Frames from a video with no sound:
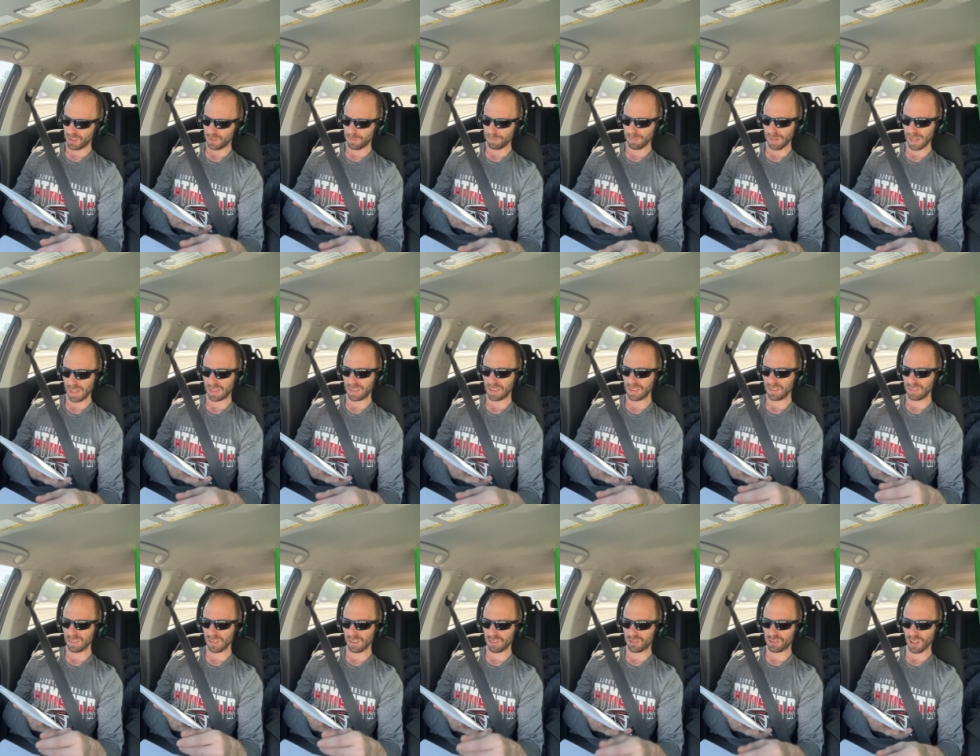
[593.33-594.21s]

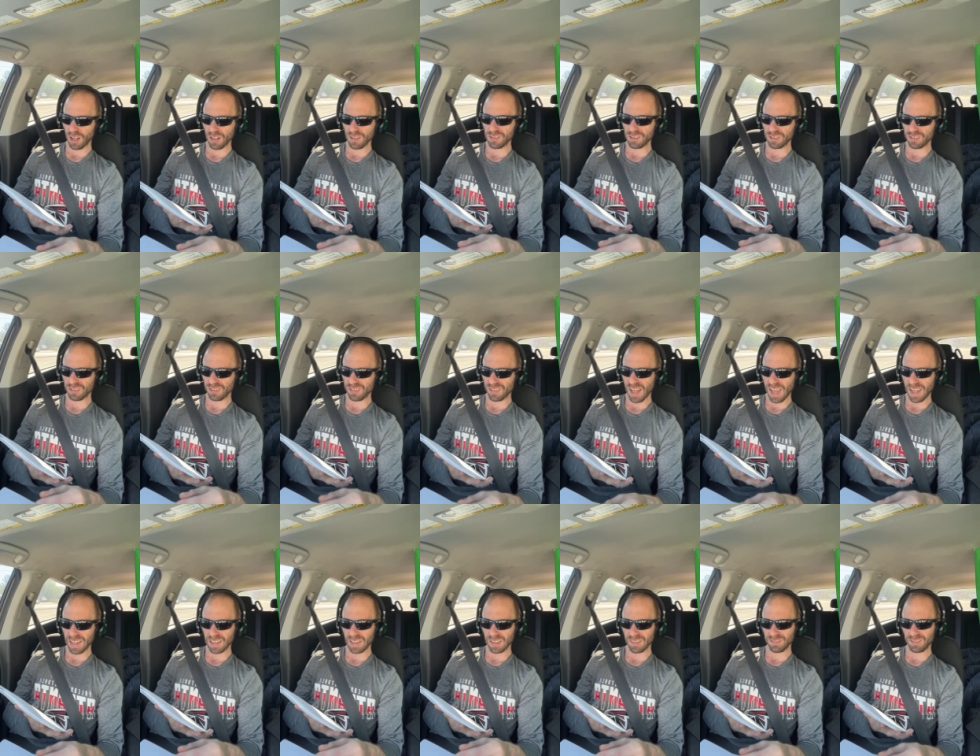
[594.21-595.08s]
making the judge's
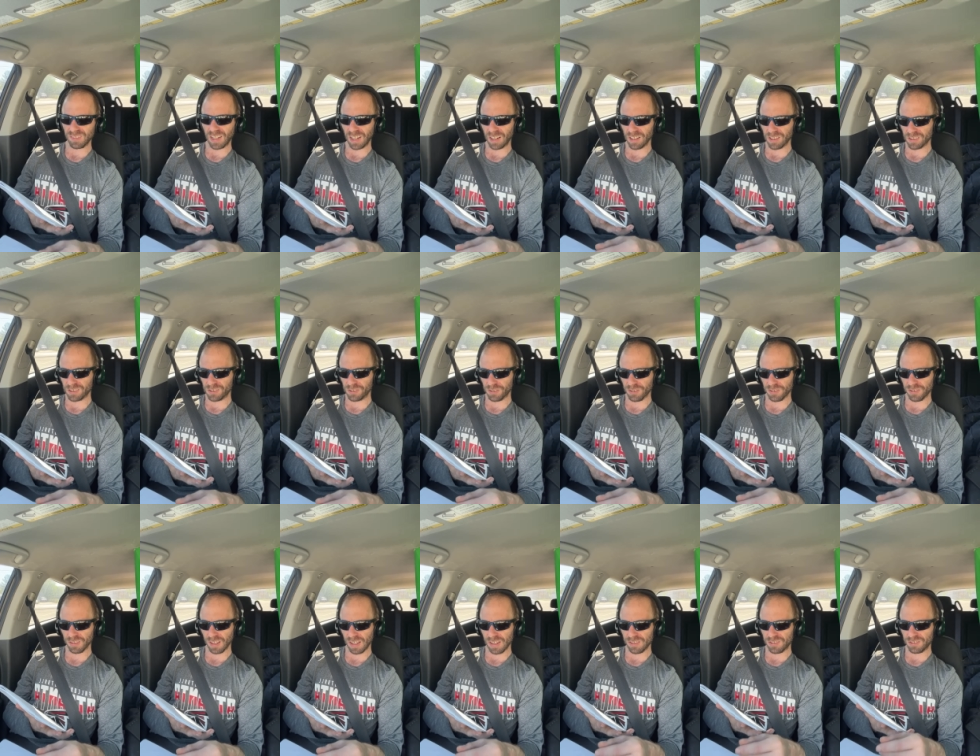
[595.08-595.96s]
negative
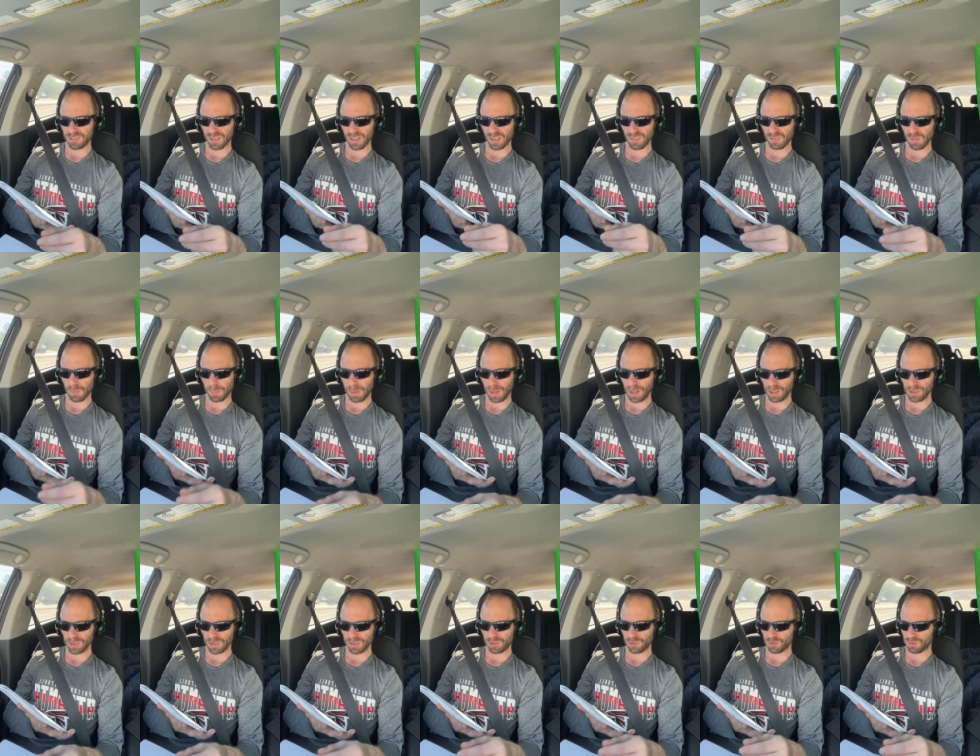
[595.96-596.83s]
characterization of
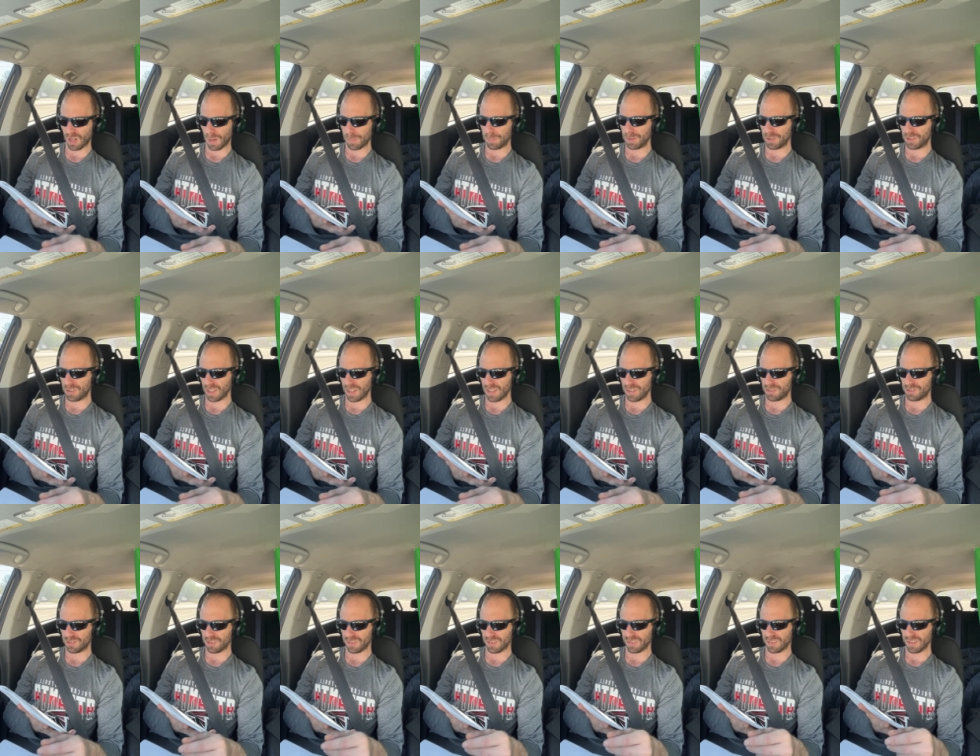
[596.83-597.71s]
appellant's
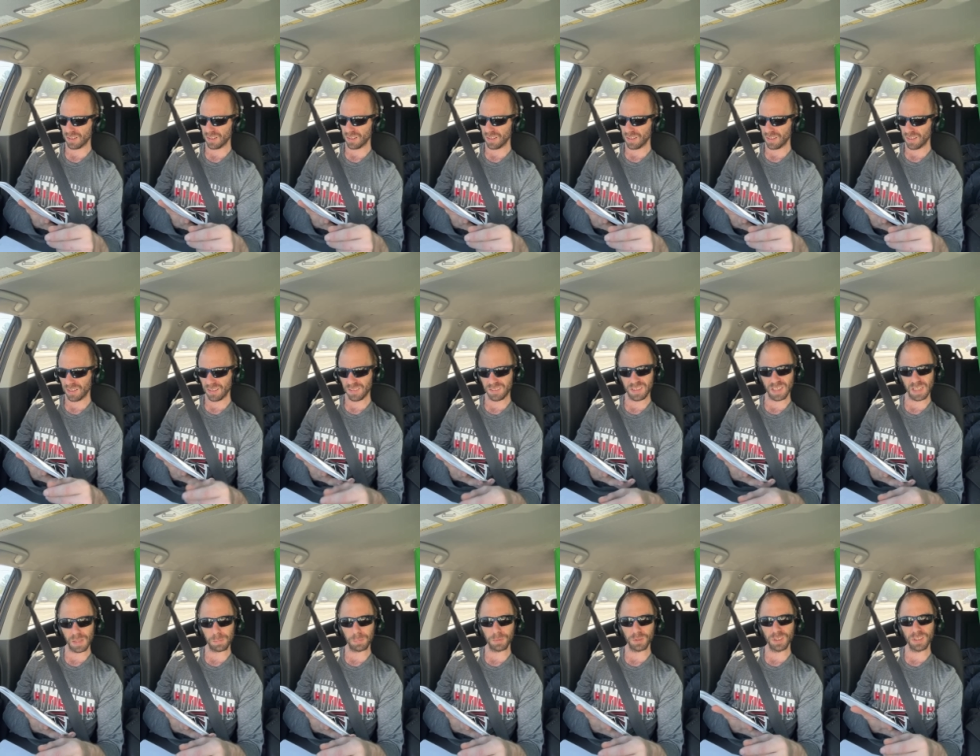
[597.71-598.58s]
reputation
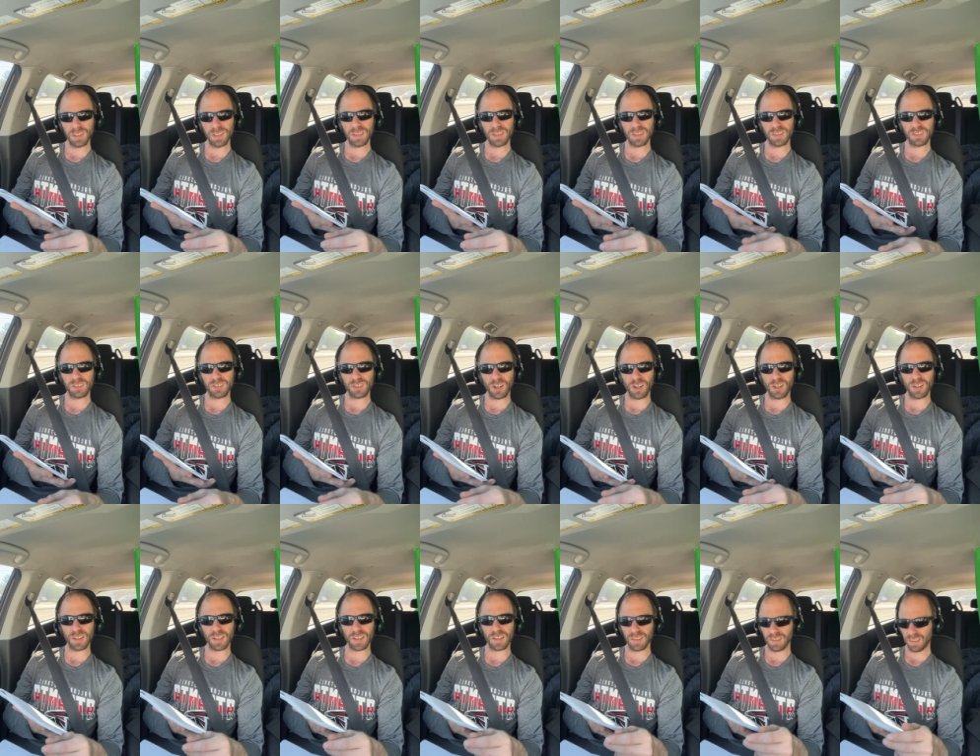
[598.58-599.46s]
deeply
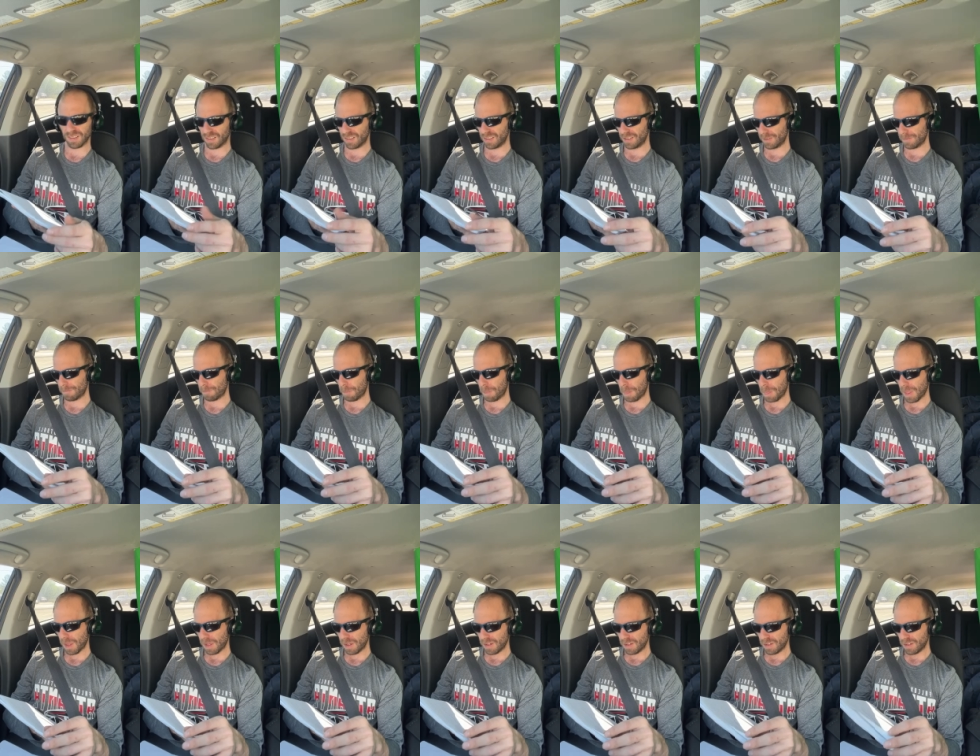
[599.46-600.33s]
concerning.
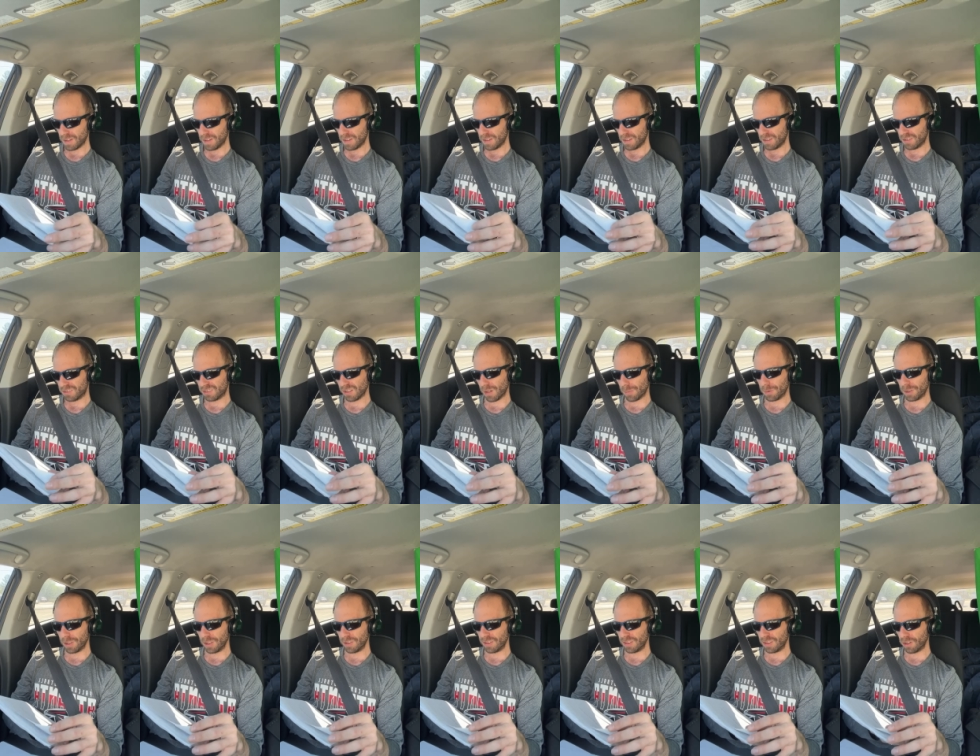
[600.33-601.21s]

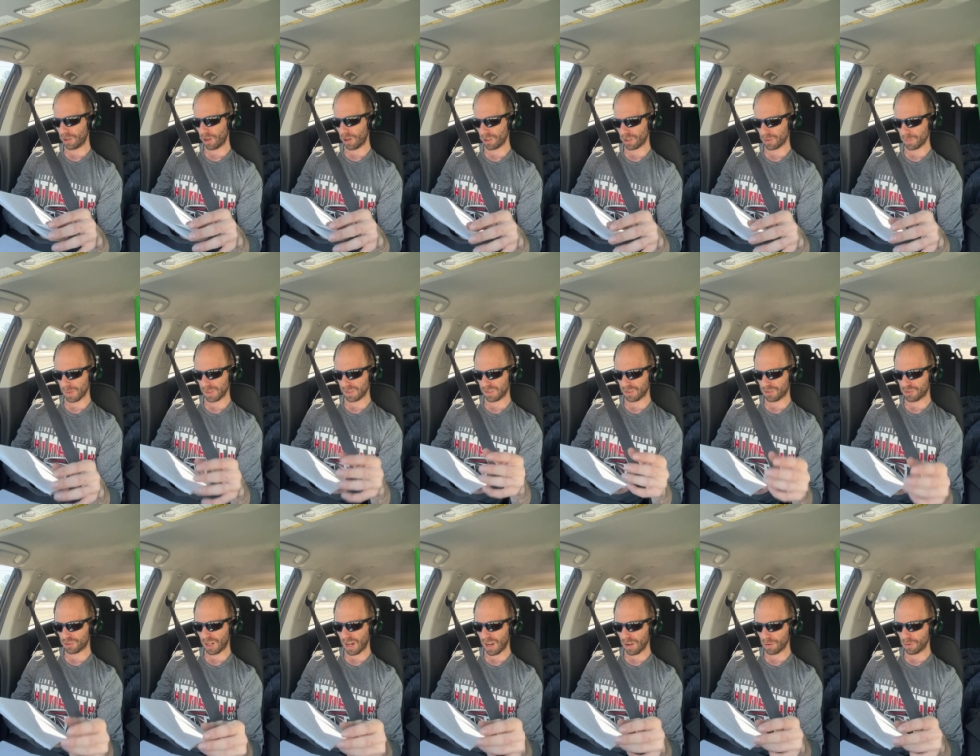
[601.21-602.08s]
Summary of the argument. The
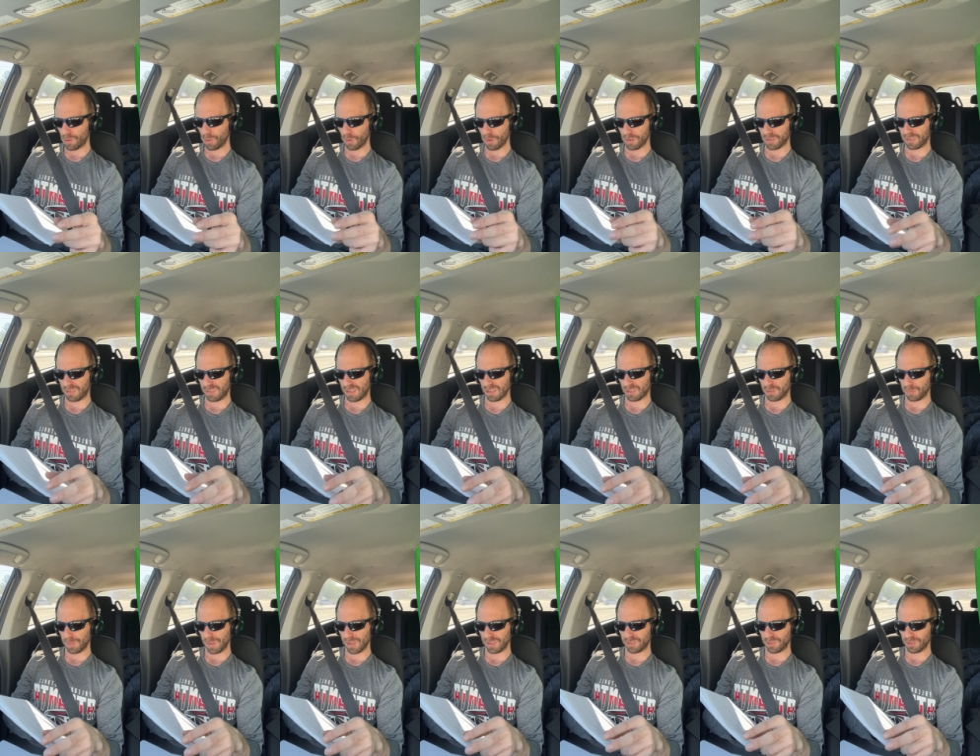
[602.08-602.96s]
trial court's
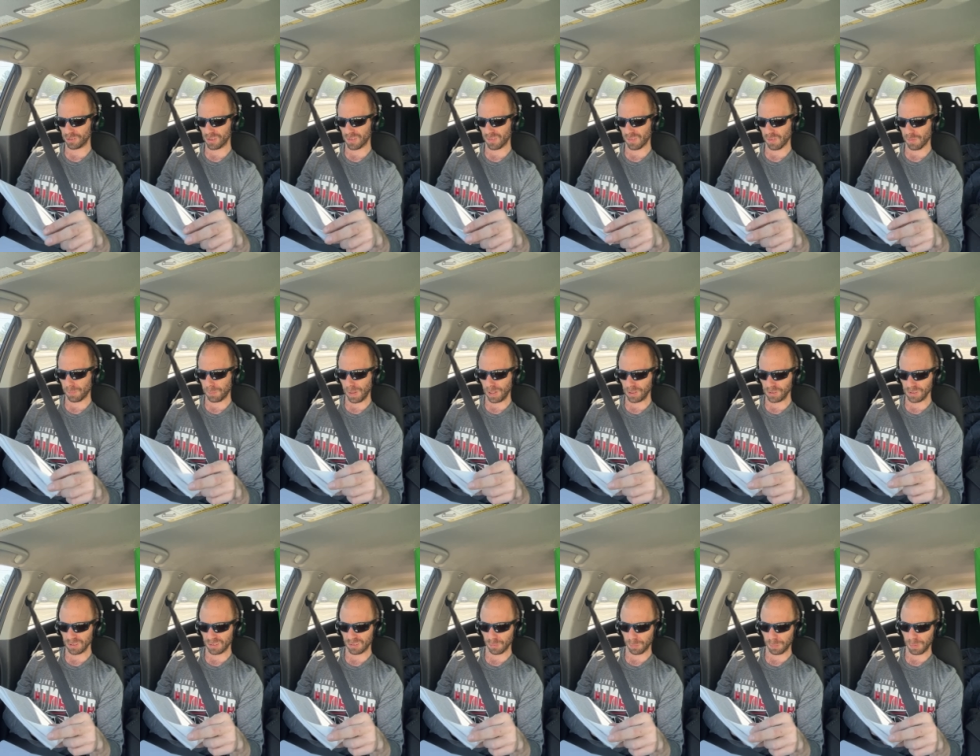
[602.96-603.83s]
dismissal of
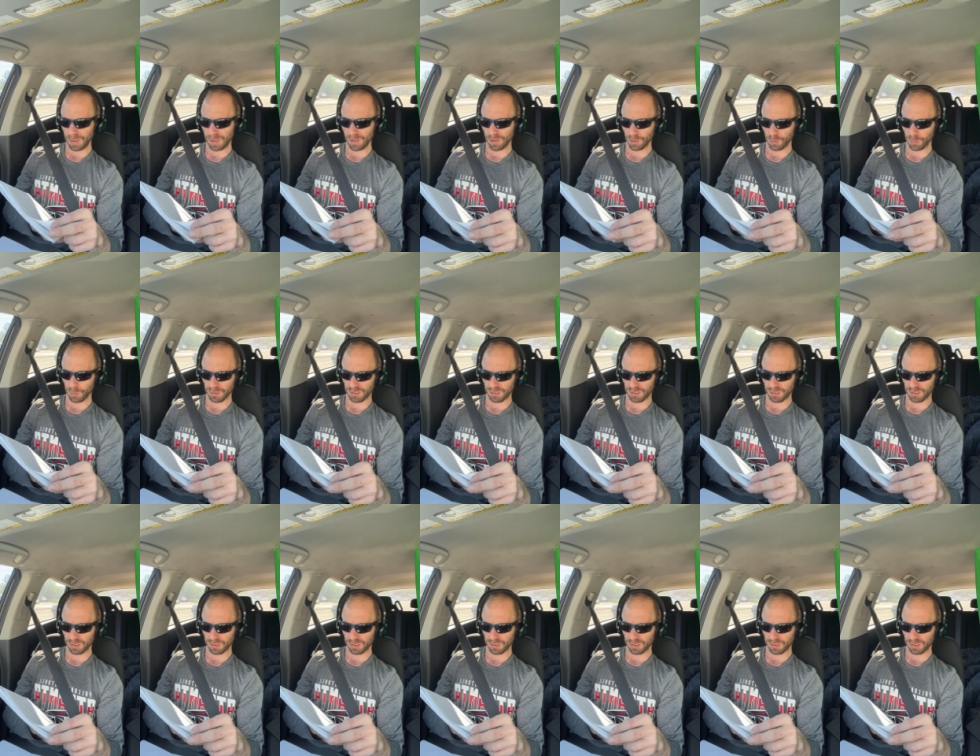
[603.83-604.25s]
appellant's appeal